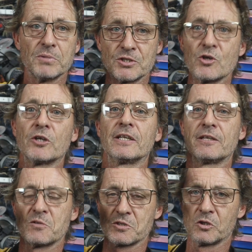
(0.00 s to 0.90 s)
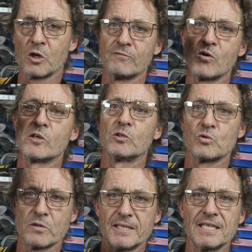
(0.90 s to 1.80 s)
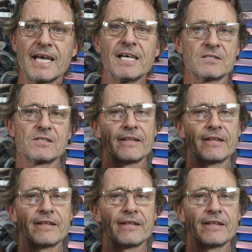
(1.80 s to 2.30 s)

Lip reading: but certainly there was a lot of oil dripping down, so